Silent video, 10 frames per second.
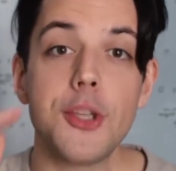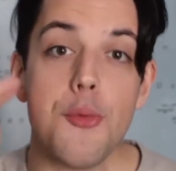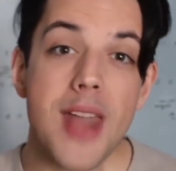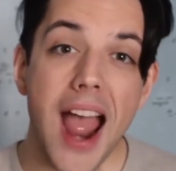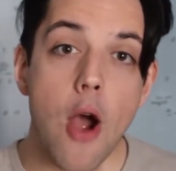So
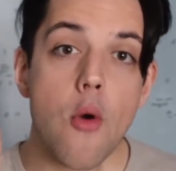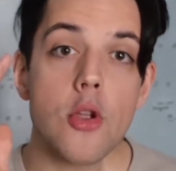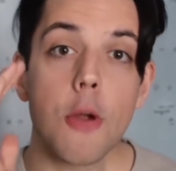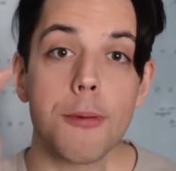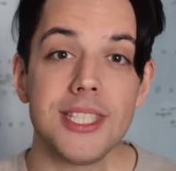now
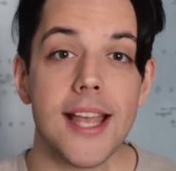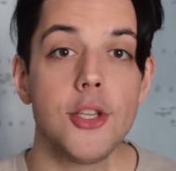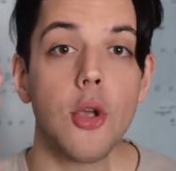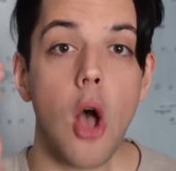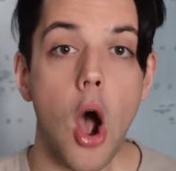your
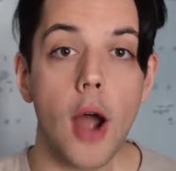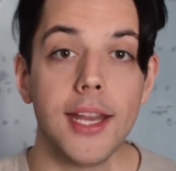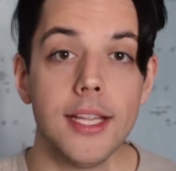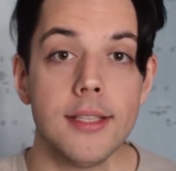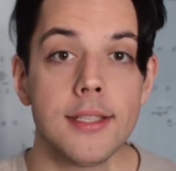potential
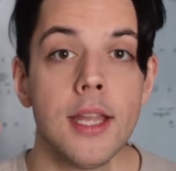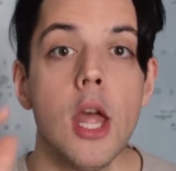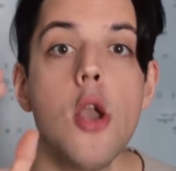audience